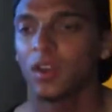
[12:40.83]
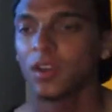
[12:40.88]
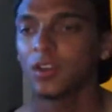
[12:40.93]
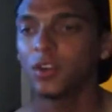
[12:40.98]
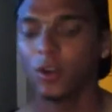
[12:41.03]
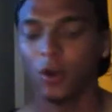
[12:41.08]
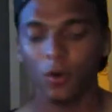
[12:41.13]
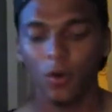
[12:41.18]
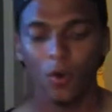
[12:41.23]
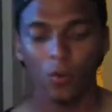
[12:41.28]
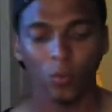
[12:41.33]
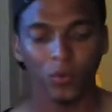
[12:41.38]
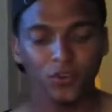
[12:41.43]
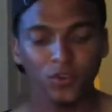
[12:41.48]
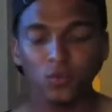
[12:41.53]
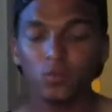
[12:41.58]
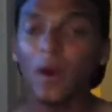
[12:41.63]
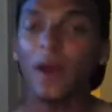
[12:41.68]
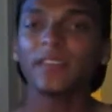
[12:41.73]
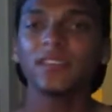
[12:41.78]
You know, when
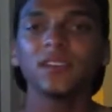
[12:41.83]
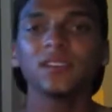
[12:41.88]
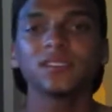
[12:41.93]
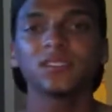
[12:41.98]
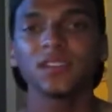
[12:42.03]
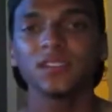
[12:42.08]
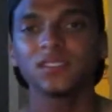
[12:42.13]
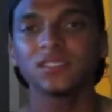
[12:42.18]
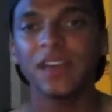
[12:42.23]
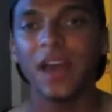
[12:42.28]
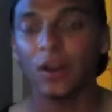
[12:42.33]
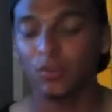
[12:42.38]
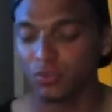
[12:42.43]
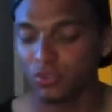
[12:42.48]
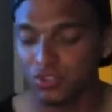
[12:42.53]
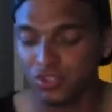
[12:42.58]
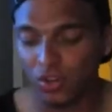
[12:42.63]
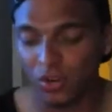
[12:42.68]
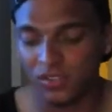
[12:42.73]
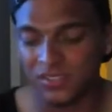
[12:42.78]
you write these things down,
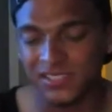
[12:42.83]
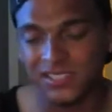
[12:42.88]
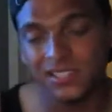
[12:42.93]
you start